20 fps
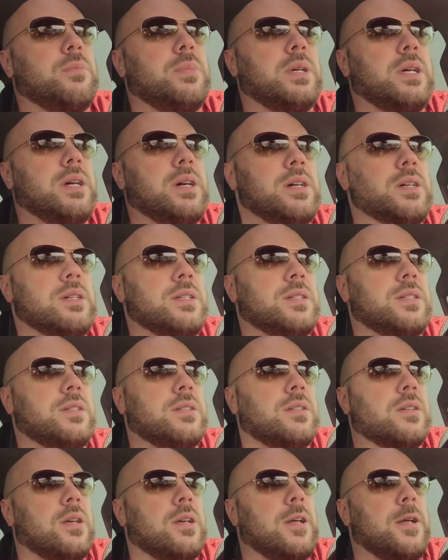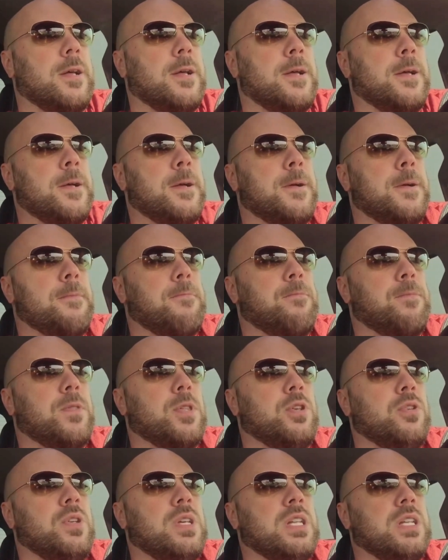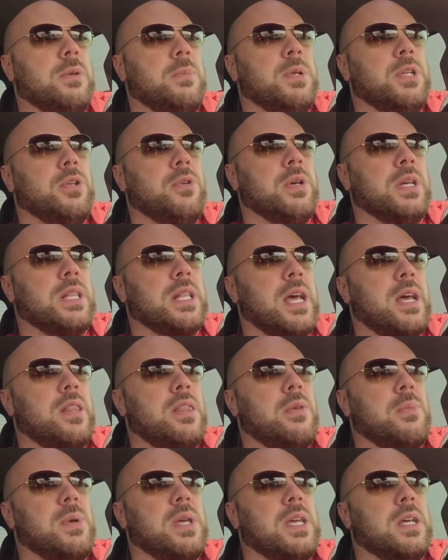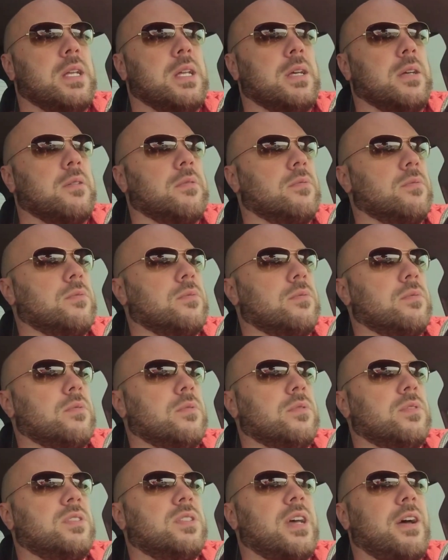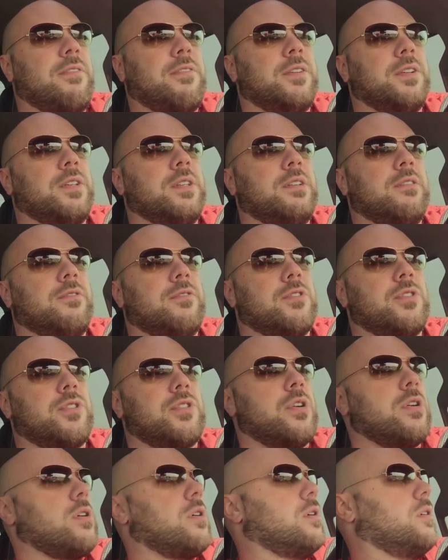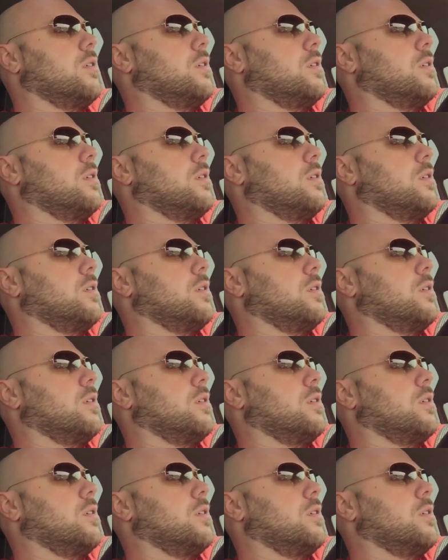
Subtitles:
because you need to be doing that in the beginning, definitely, for sure.